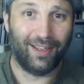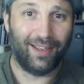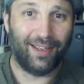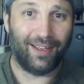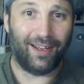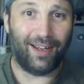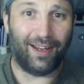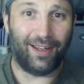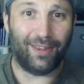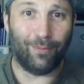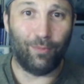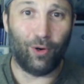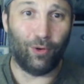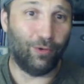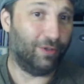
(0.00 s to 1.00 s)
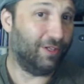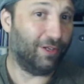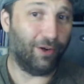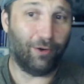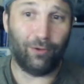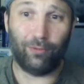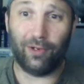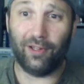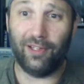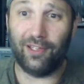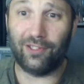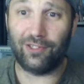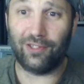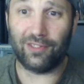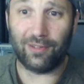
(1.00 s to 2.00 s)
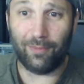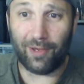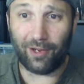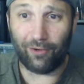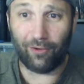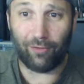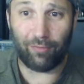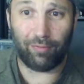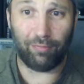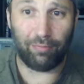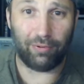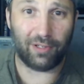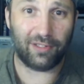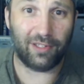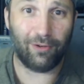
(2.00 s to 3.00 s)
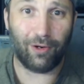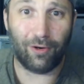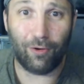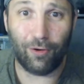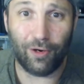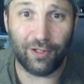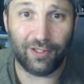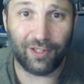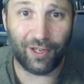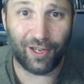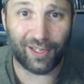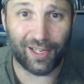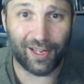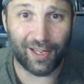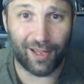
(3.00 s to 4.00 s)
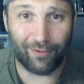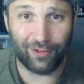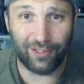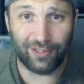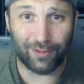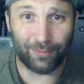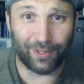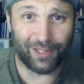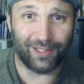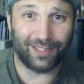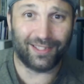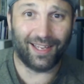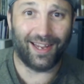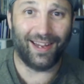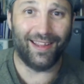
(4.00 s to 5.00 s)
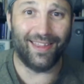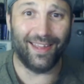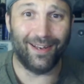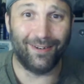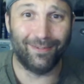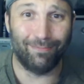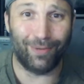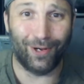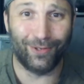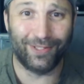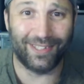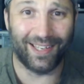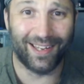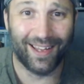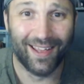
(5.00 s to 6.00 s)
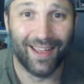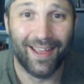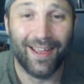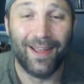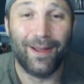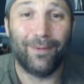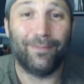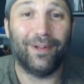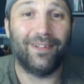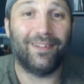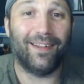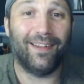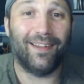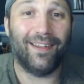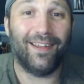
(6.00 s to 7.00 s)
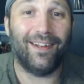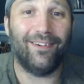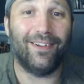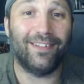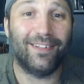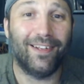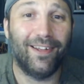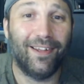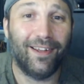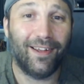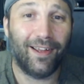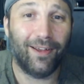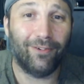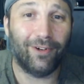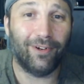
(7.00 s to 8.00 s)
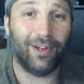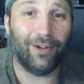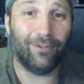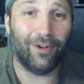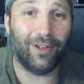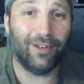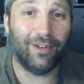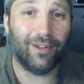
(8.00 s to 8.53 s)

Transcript: the mode, you know. And really, it's just a matter of pressing record, talking, having something to say, and then posting. But anyways, have a great one.